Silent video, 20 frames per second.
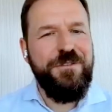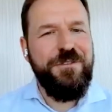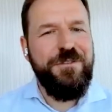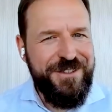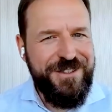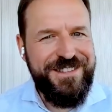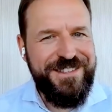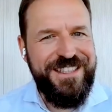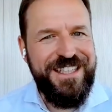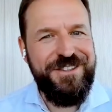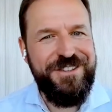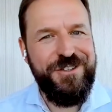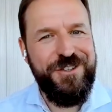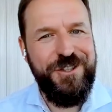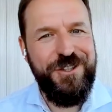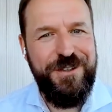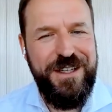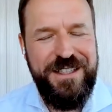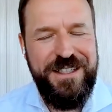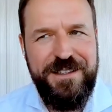understand
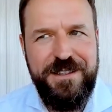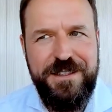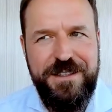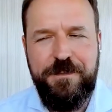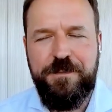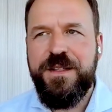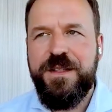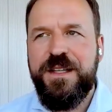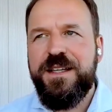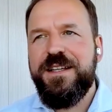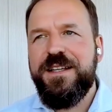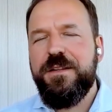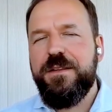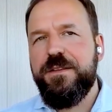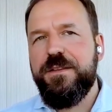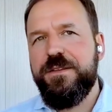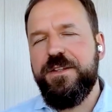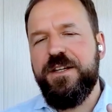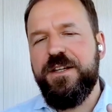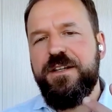correctly,
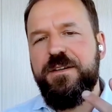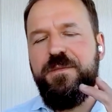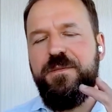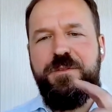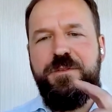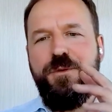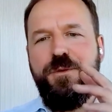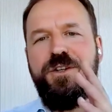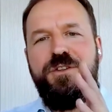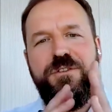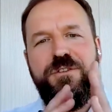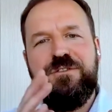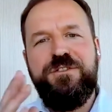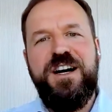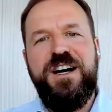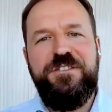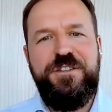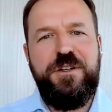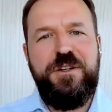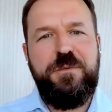the 3 to
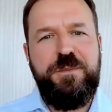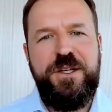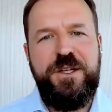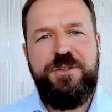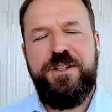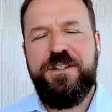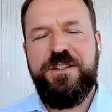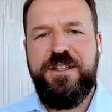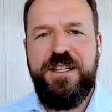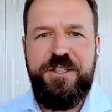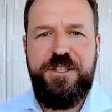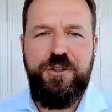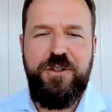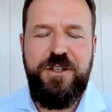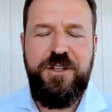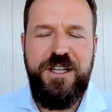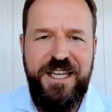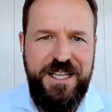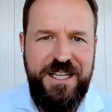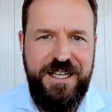5 year period that you're
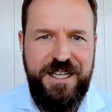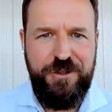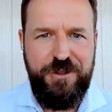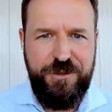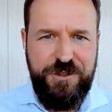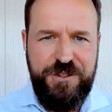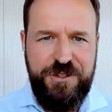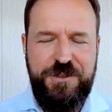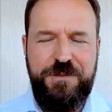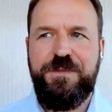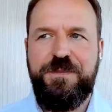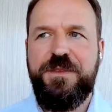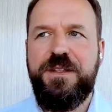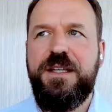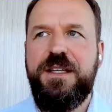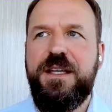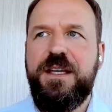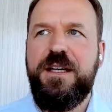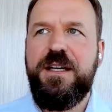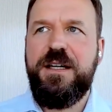laying out,
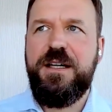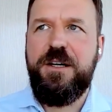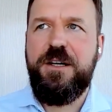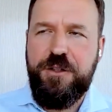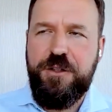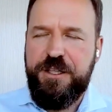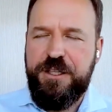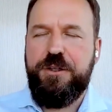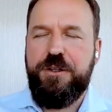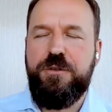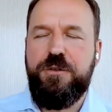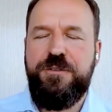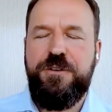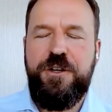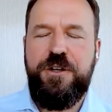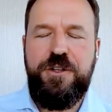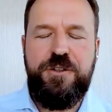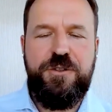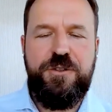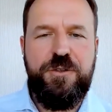or that you're
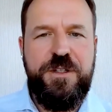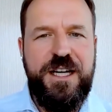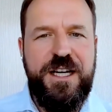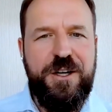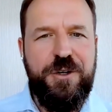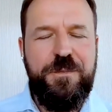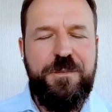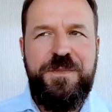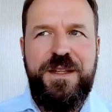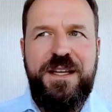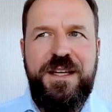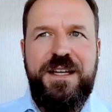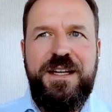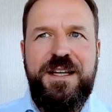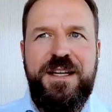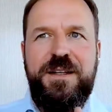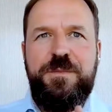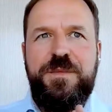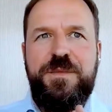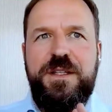referring to now,
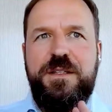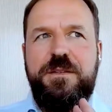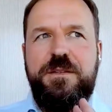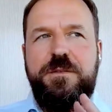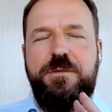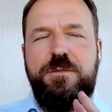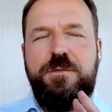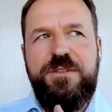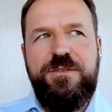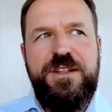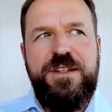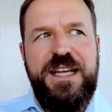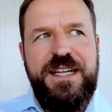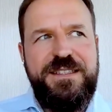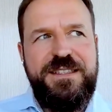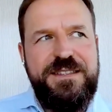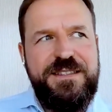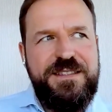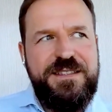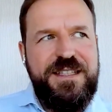
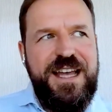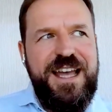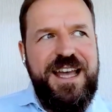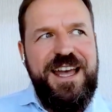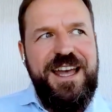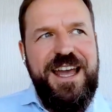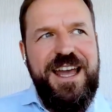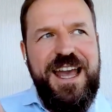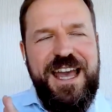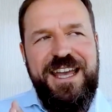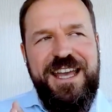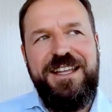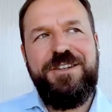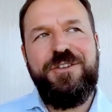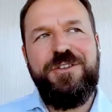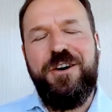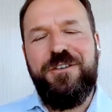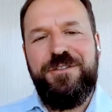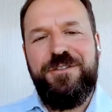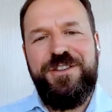reflects 8
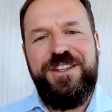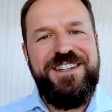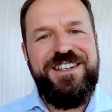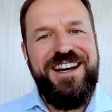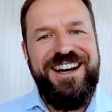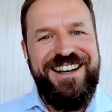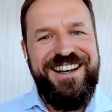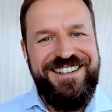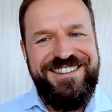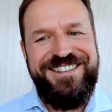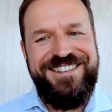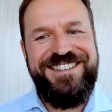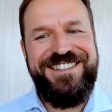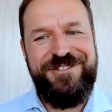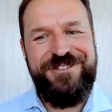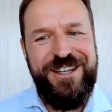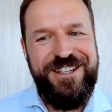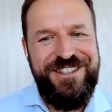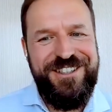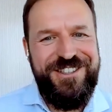of the 9
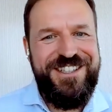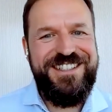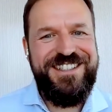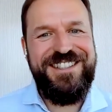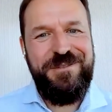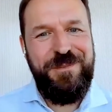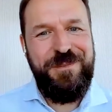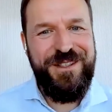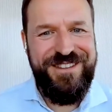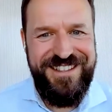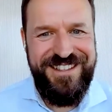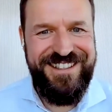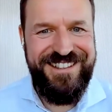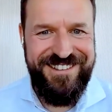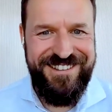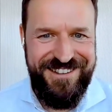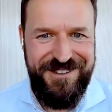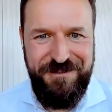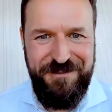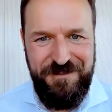strategies in
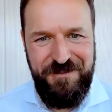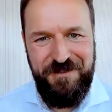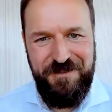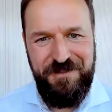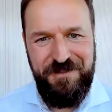particular,